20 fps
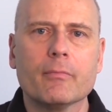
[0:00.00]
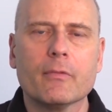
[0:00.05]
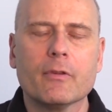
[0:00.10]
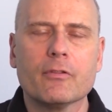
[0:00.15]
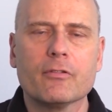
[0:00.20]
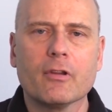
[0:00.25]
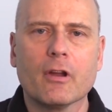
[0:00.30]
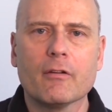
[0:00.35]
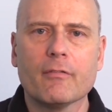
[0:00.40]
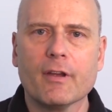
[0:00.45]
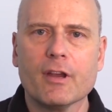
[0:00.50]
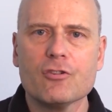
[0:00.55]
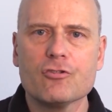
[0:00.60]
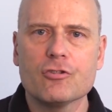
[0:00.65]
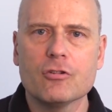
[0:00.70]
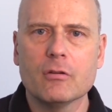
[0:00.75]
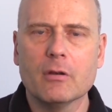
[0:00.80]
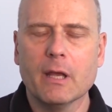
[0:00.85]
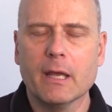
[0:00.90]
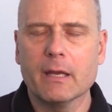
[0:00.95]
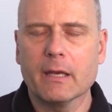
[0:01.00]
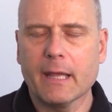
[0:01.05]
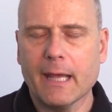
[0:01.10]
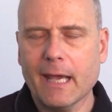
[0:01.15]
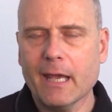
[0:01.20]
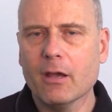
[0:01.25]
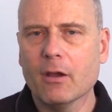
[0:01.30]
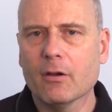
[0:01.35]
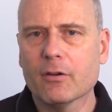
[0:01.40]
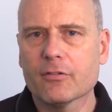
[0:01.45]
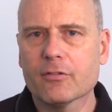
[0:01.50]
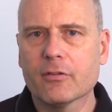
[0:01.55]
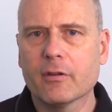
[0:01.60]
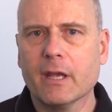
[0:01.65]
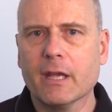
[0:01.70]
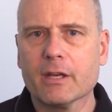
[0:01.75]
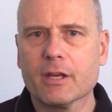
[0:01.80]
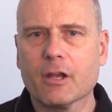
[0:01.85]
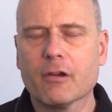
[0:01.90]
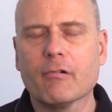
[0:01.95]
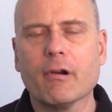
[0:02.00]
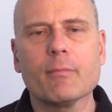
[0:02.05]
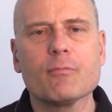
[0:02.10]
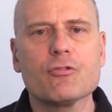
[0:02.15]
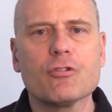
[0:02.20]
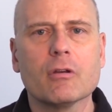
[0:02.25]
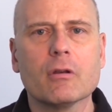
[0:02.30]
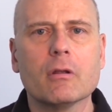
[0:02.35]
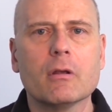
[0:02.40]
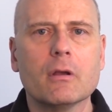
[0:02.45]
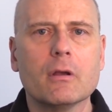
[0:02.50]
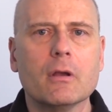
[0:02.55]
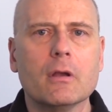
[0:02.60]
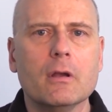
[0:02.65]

starvation and chaos and corruption,